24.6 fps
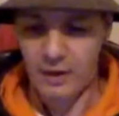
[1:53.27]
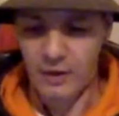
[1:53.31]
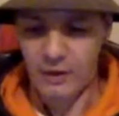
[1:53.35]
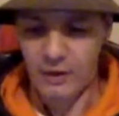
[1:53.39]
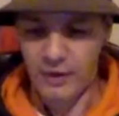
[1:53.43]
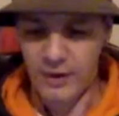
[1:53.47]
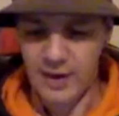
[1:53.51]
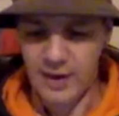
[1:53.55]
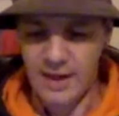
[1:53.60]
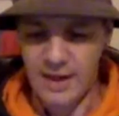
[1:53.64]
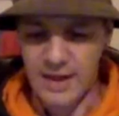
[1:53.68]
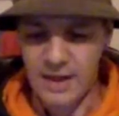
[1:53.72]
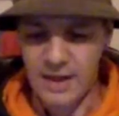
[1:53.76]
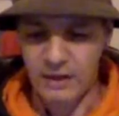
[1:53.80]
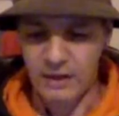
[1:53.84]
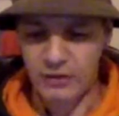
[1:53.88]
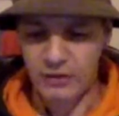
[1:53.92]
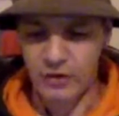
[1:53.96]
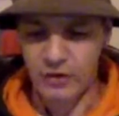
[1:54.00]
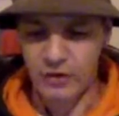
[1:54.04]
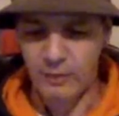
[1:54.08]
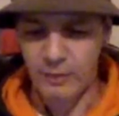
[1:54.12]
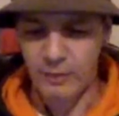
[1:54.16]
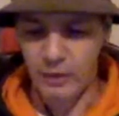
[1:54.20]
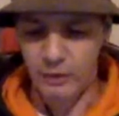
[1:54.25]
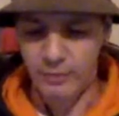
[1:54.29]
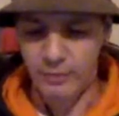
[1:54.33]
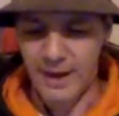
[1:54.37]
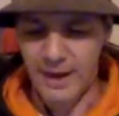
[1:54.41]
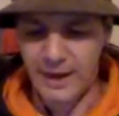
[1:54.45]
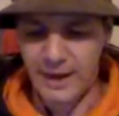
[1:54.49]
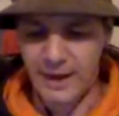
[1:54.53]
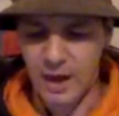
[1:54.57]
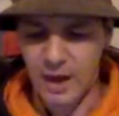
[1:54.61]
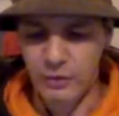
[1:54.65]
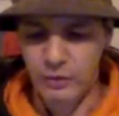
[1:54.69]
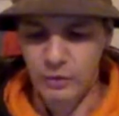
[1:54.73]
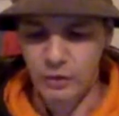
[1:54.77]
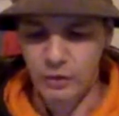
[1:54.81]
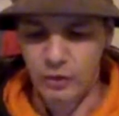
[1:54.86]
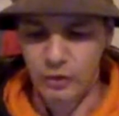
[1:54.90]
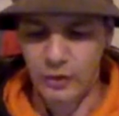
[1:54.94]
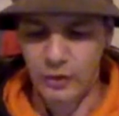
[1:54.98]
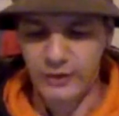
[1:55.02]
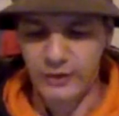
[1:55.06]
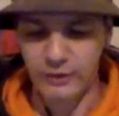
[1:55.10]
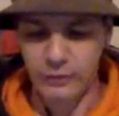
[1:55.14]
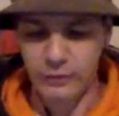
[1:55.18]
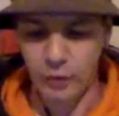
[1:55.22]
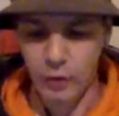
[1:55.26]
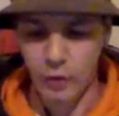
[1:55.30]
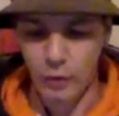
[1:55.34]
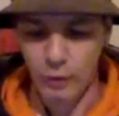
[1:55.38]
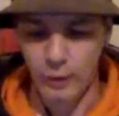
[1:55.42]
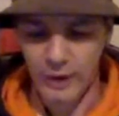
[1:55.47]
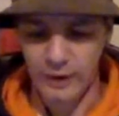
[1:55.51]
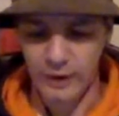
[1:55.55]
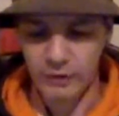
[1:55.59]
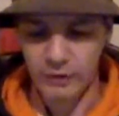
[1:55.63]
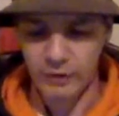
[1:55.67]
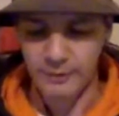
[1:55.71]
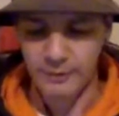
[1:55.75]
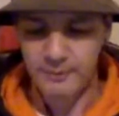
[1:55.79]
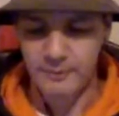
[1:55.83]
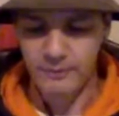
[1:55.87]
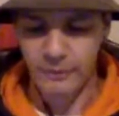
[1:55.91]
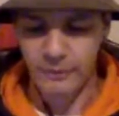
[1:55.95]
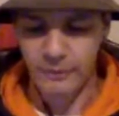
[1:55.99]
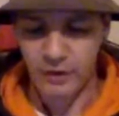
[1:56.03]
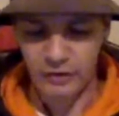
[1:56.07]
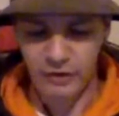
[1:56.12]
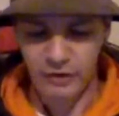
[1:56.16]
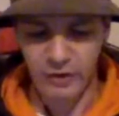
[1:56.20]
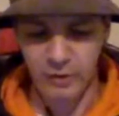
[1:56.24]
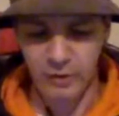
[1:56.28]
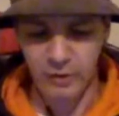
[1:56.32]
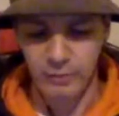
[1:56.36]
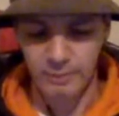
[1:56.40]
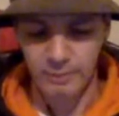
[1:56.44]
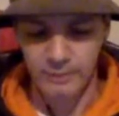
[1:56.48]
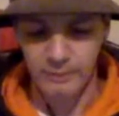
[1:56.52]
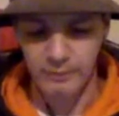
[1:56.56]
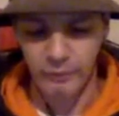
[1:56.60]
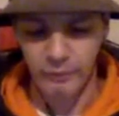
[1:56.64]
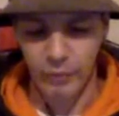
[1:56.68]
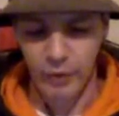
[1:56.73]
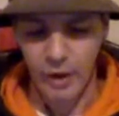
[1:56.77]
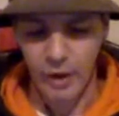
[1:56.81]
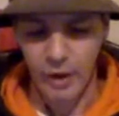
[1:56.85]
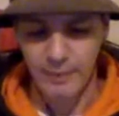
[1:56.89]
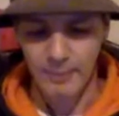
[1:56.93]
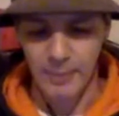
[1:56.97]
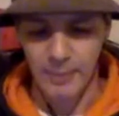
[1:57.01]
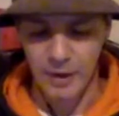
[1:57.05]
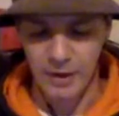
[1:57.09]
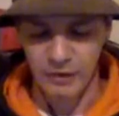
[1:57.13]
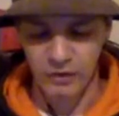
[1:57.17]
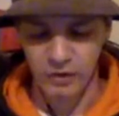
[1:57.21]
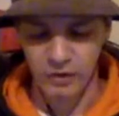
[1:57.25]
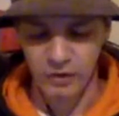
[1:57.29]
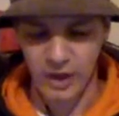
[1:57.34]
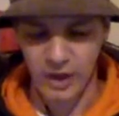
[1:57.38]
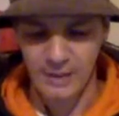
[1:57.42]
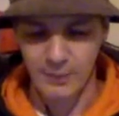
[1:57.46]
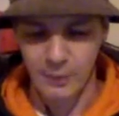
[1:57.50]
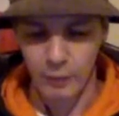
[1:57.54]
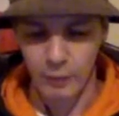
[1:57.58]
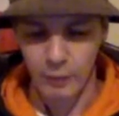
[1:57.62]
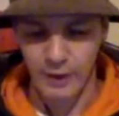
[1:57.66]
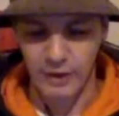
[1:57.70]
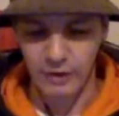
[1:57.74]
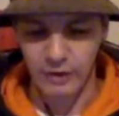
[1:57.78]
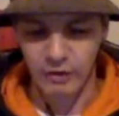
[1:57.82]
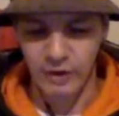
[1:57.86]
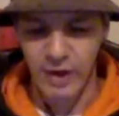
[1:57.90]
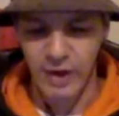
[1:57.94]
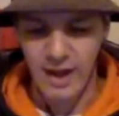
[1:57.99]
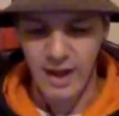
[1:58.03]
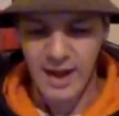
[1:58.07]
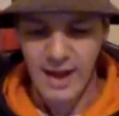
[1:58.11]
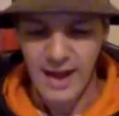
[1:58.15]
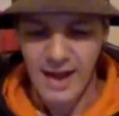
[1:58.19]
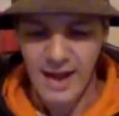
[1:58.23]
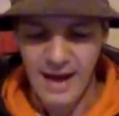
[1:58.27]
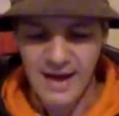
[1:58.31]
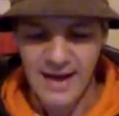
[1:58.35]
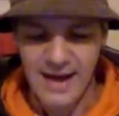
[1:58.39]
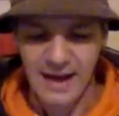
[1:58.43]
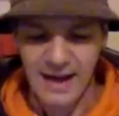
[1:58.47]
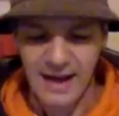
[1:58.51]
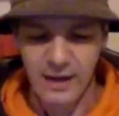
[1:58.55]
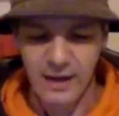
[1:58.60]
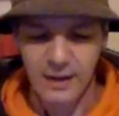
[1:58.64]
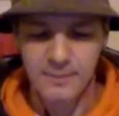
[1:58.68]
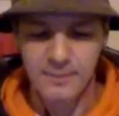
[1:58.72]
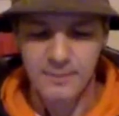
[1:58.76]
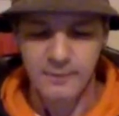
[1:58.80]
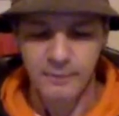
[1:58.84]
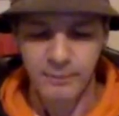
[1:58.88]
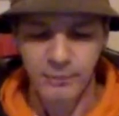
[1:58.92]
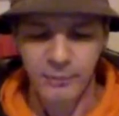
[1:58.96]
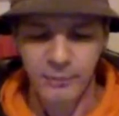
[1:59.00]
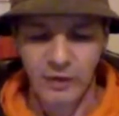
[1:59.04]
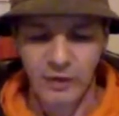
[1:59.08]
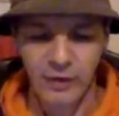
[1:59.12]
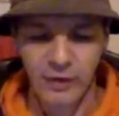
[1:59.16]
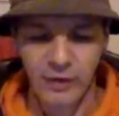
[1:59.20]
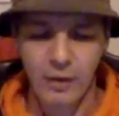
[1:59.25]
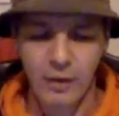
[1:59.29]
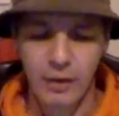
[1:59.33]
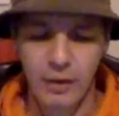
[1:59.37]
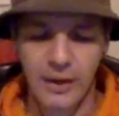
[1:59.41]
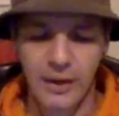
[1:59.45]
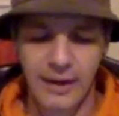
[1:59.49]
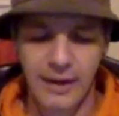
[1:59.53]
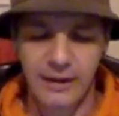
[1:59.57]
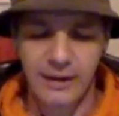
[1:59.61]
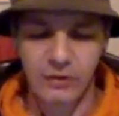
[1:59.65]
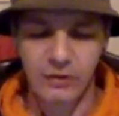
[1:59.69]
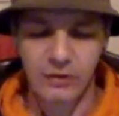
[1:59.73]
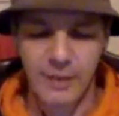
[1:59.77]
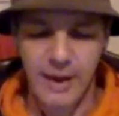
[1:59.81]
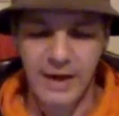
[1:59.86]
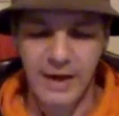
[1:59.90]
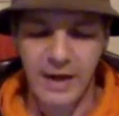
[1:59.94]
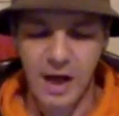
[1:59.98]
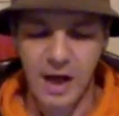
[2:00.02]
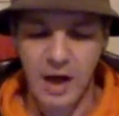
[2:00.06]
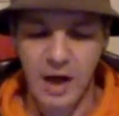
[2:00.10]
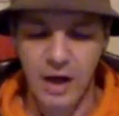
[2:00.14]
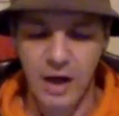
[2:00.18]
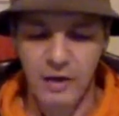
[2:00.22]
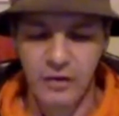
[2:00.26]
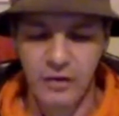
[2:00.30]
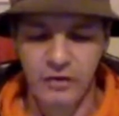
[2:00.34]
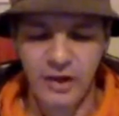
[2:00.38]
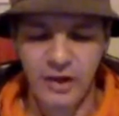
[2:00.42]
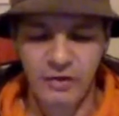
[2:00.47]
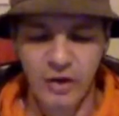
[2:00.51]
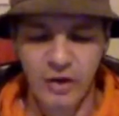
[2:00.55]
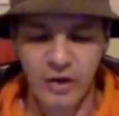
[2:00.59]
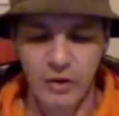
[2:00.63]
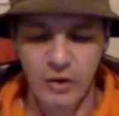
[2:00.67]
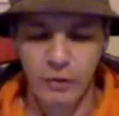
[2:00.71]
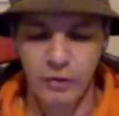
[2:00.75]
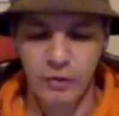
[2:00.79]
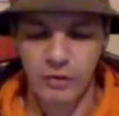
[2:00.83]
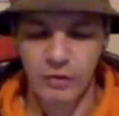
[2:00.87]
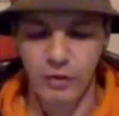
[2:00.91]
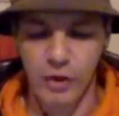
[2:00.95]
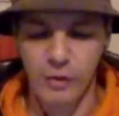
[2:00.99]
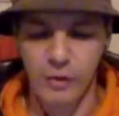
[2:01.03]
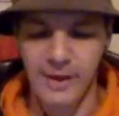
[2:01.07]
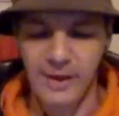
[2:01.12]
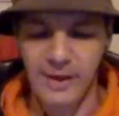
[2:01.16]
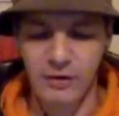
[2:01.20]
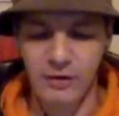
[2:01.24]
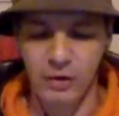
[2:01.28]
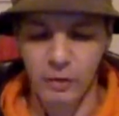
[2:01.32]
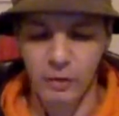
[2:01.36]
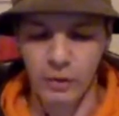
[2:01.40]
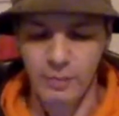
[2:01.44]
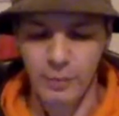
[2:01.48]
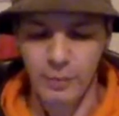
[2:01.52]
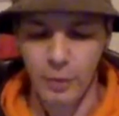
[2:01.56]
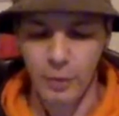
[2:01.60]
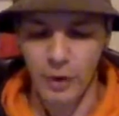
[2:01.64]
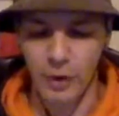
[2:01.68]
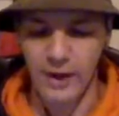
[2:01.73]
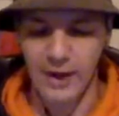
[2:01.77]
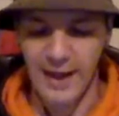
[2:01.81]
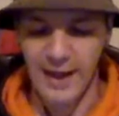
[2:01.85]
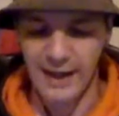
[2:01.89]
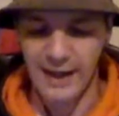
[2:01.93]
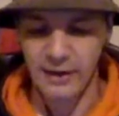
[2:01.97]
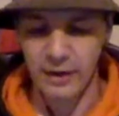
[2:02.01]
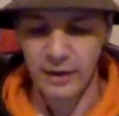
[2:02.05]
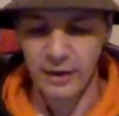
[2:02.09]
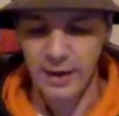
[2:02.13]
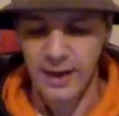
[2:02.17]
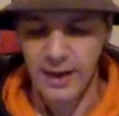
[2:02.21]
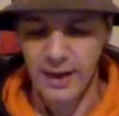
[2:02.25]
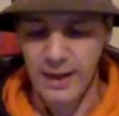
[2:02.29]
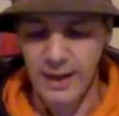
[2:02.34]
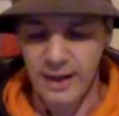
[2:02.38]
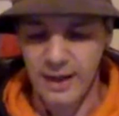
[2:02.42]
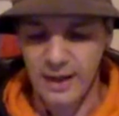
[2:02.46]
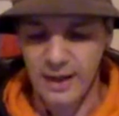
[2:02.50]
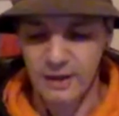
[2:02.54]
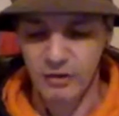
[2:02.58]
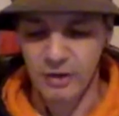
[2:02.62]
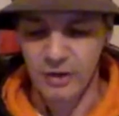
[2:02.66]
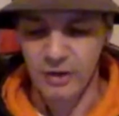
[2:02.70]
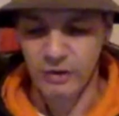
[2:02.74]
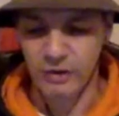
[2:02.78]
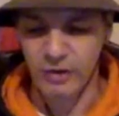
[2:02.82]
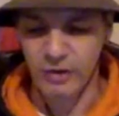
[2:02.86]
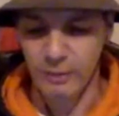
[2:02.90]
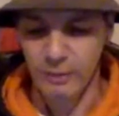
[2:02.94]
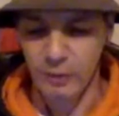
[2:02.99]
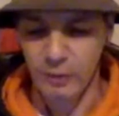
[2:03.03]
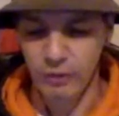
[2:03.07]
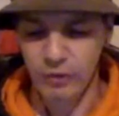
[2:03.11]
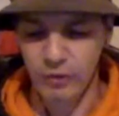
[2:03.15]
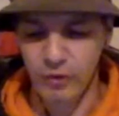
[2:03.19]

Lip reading: The Sunwolves made 124 runs, so slightly more runs, and yet the Hurricanes made 602 meters with ball in hand to the Sunwolves